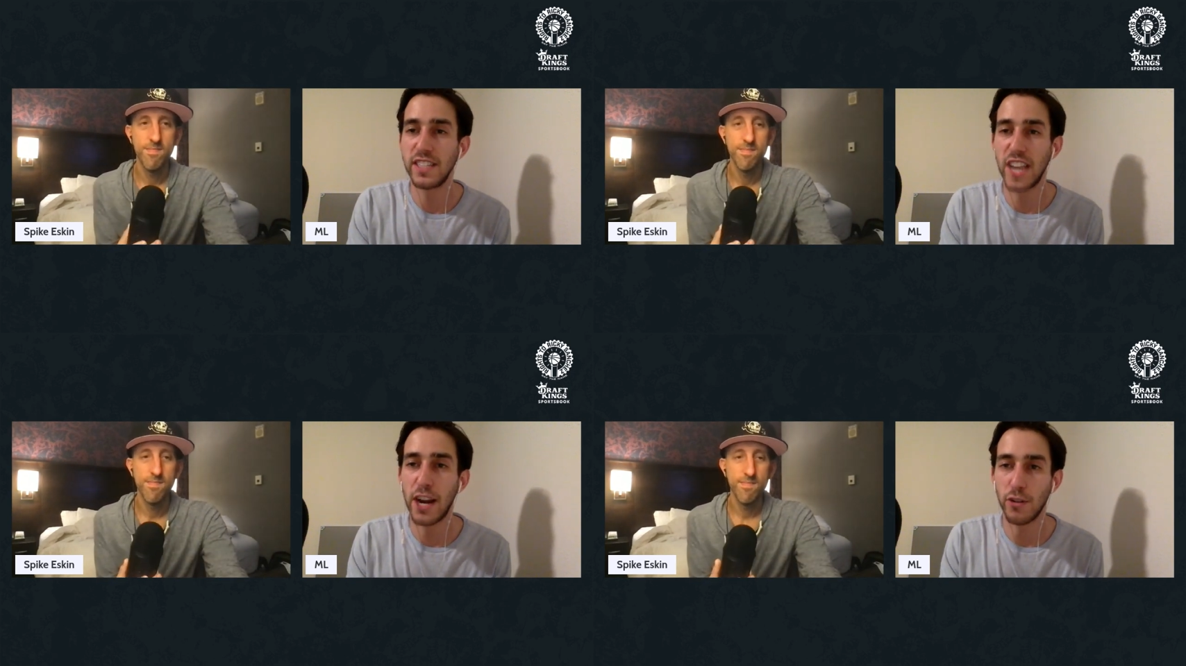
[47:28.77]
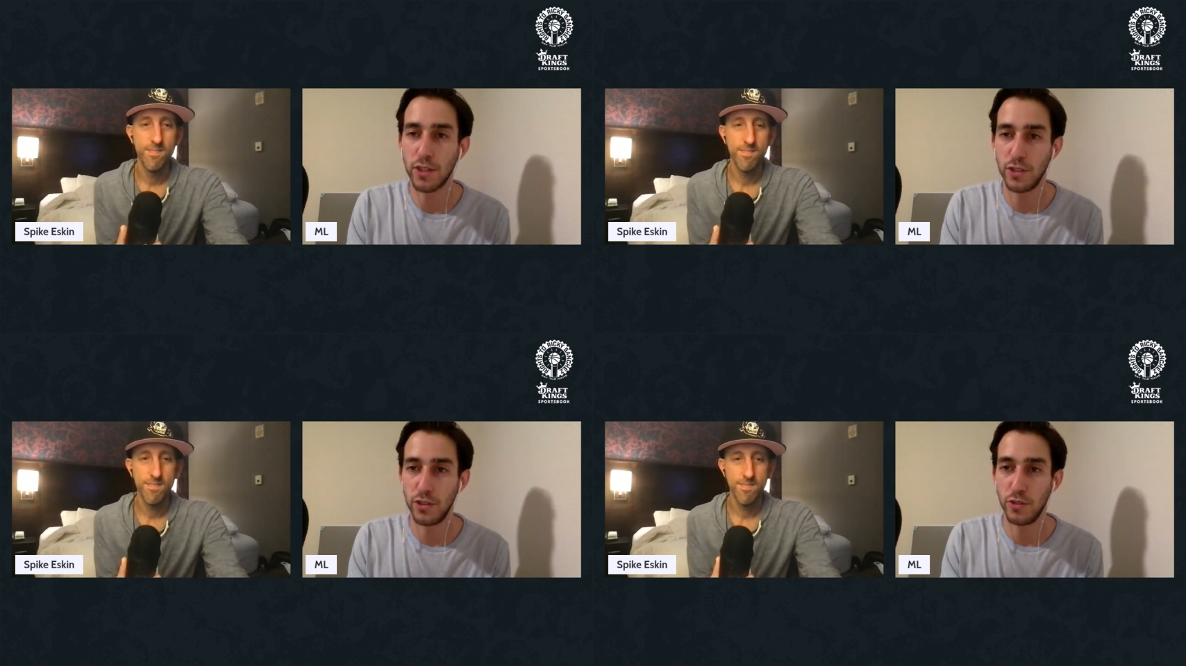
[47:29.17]
Speaker 1: that Daryl
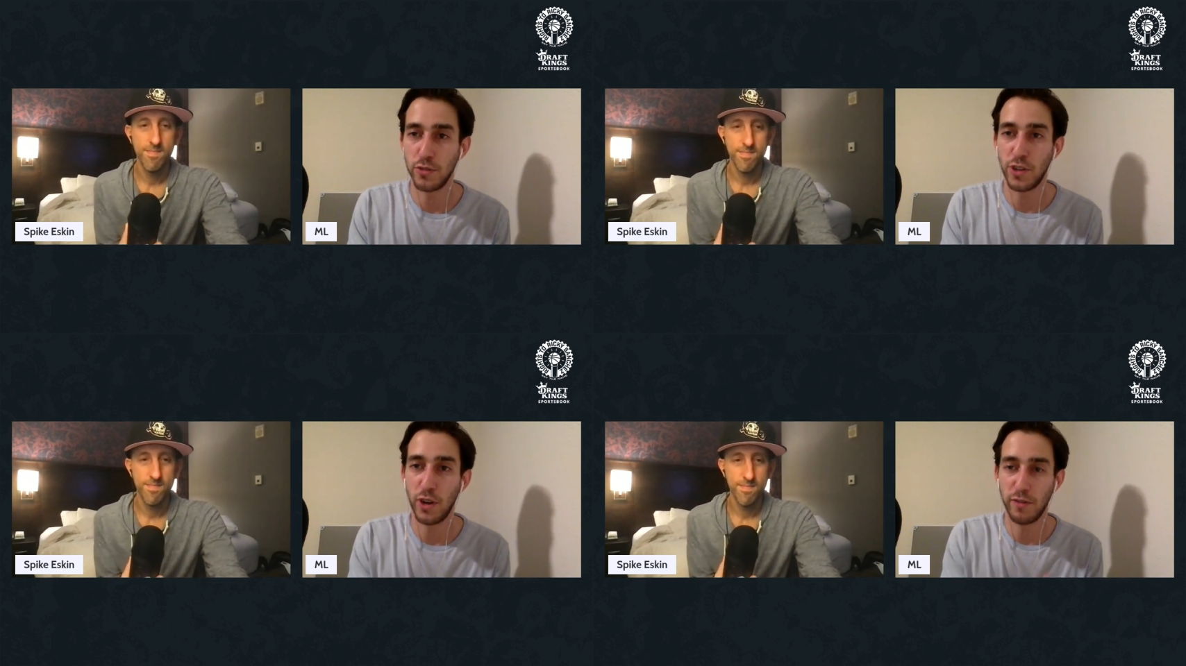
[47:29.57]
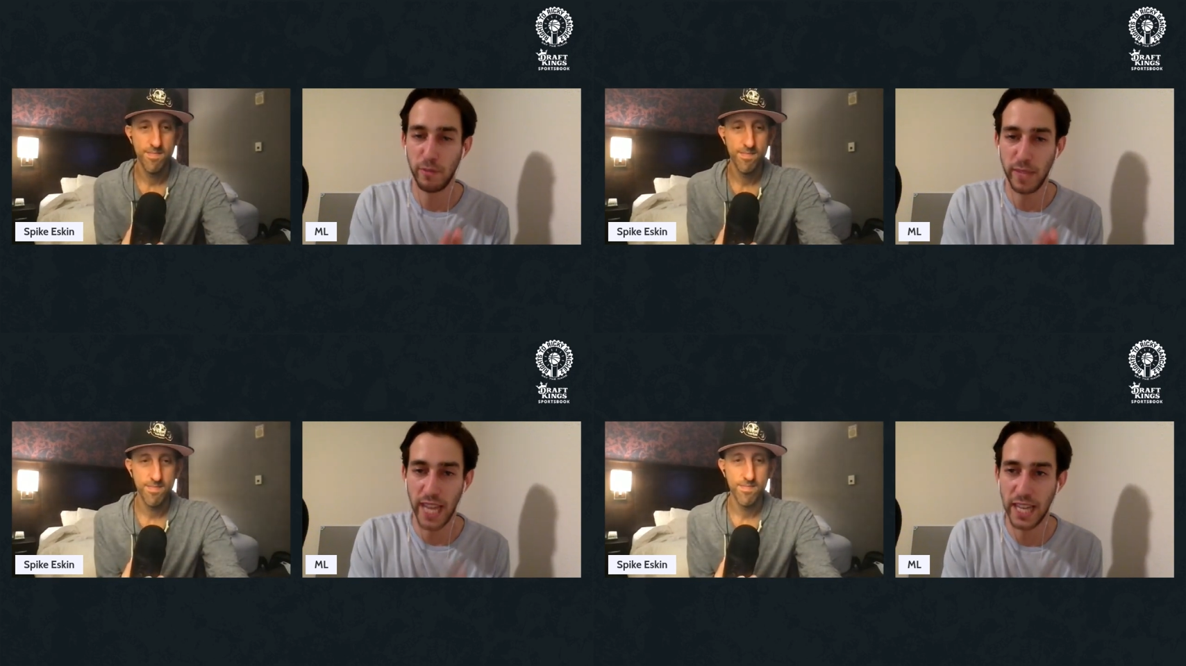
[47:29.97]
can do starting
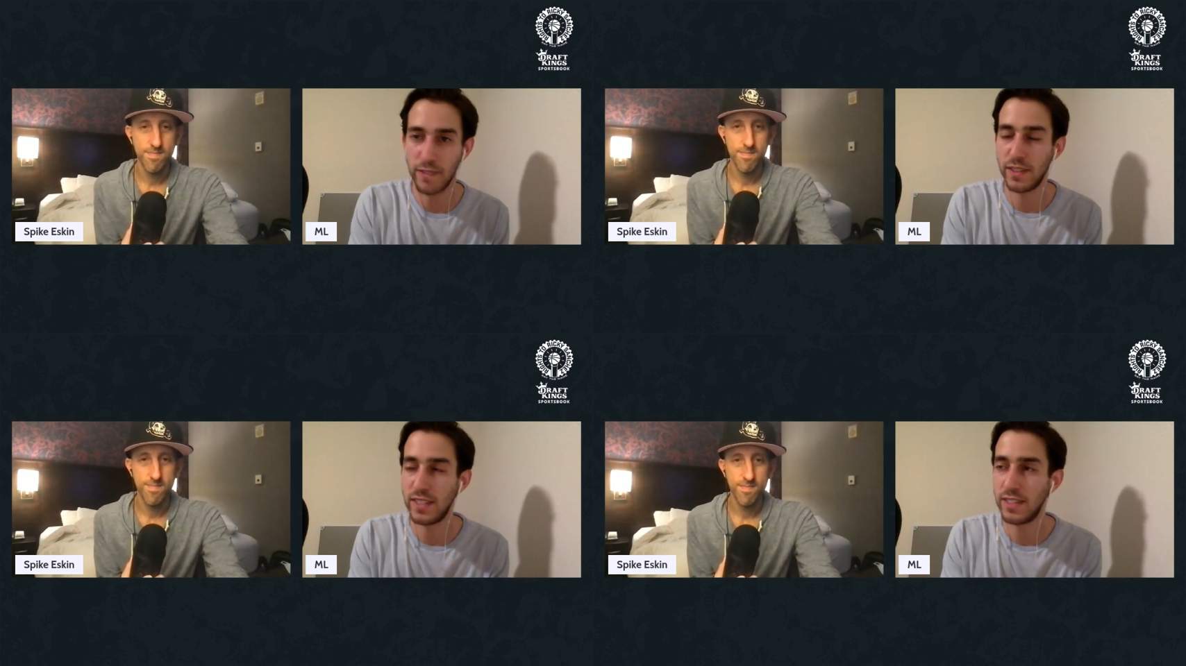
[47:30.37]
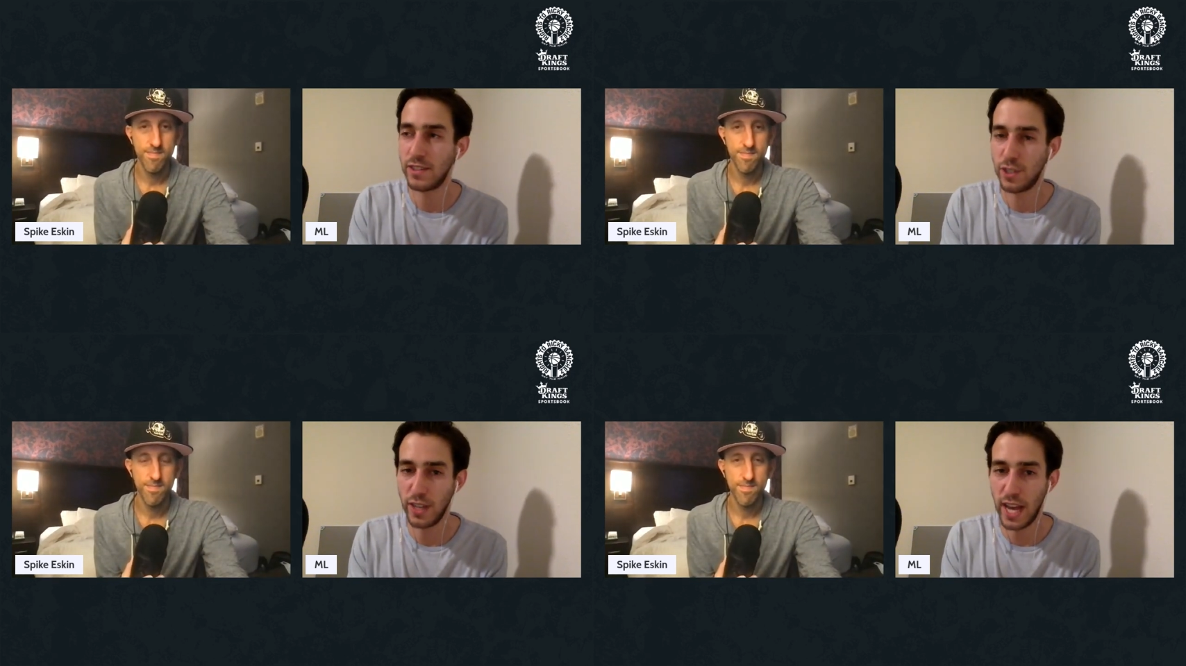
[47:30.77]
from the end of the
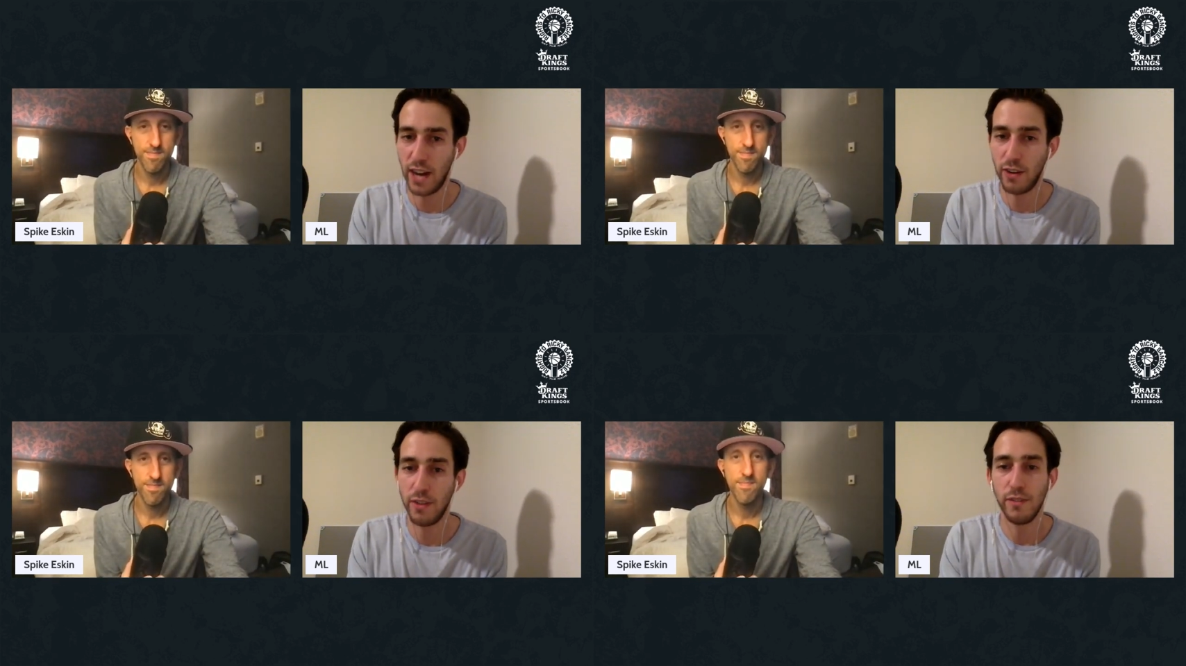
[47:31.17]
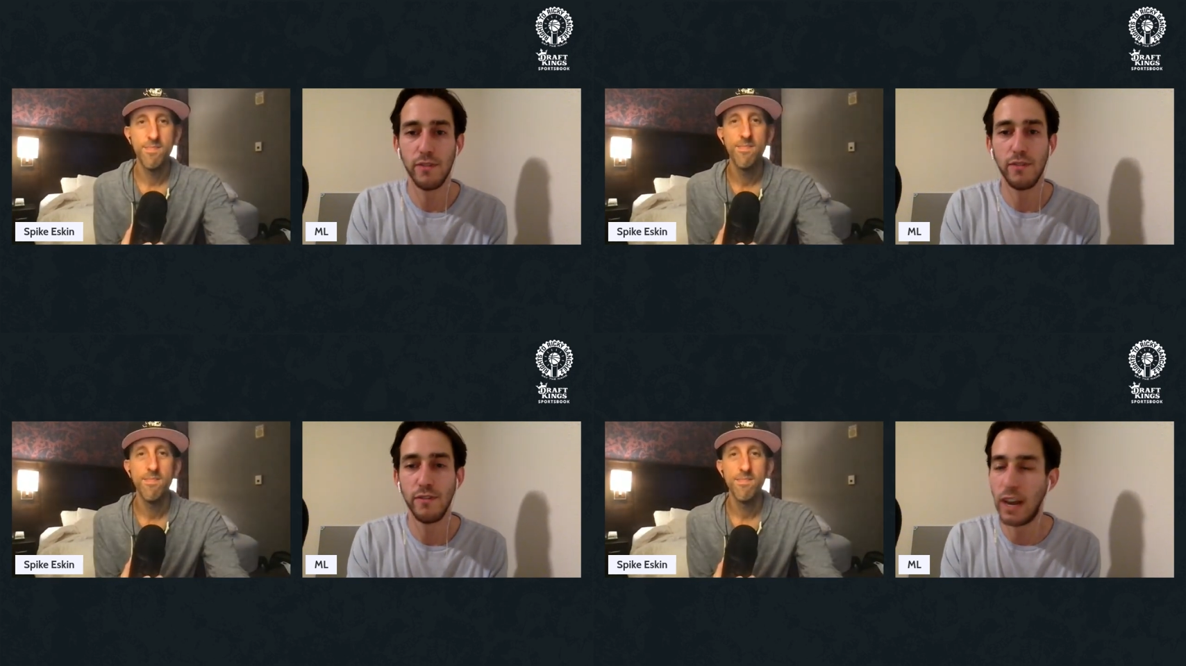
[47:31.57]
season to now
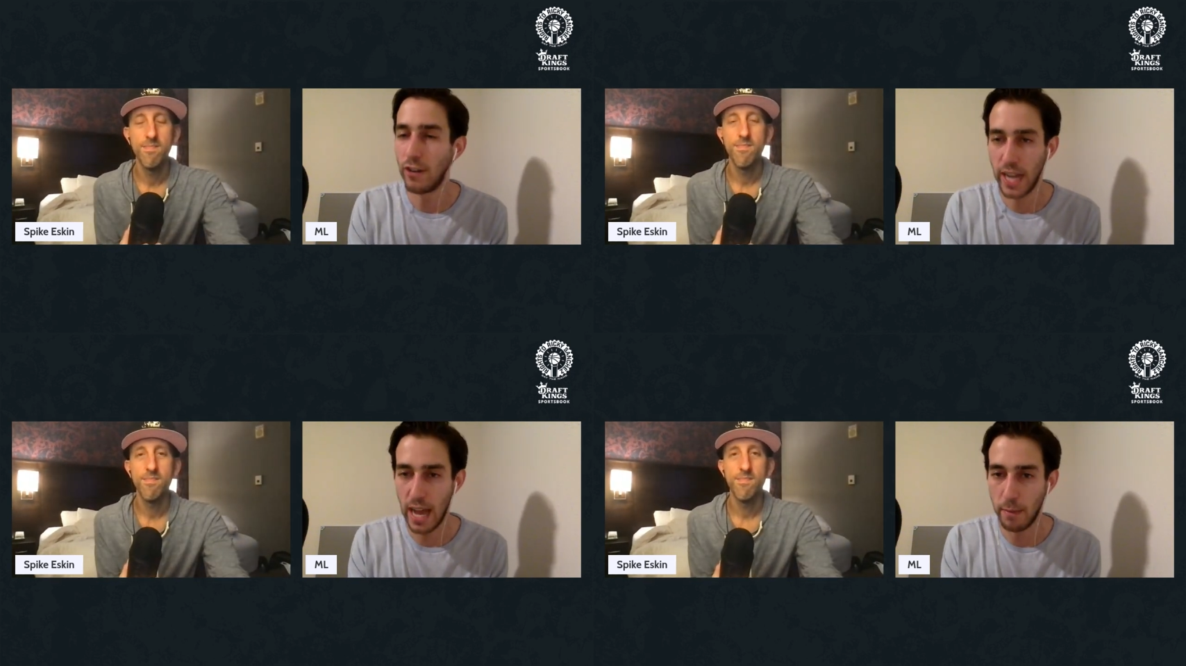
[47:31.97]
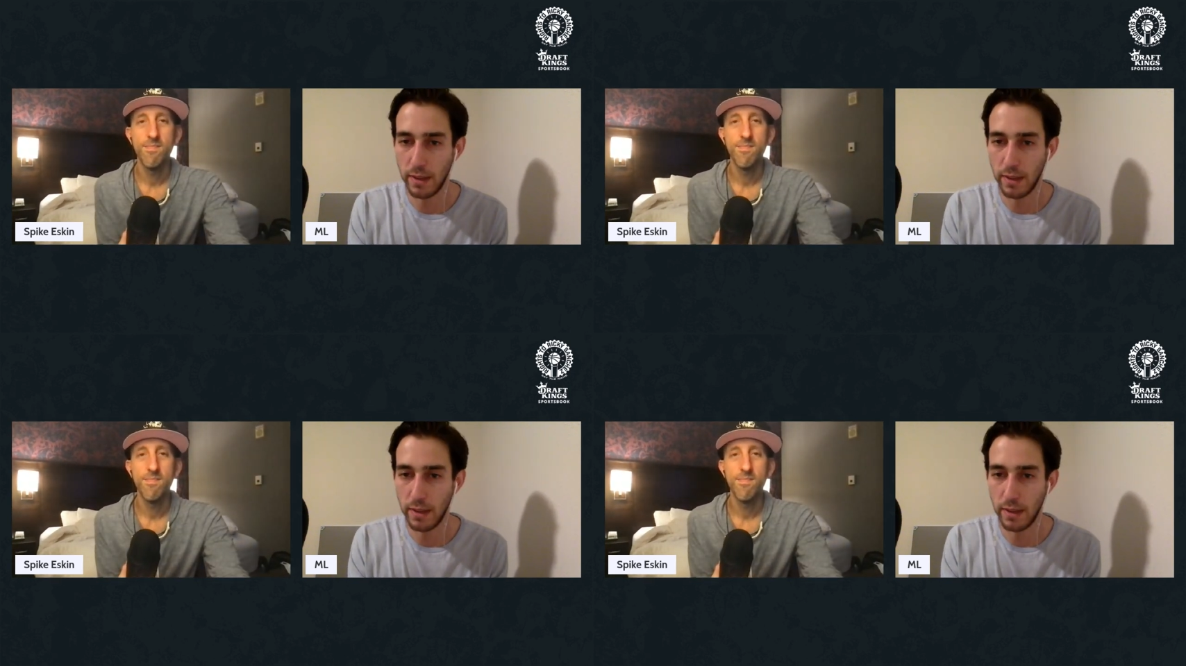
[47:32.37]
very happy.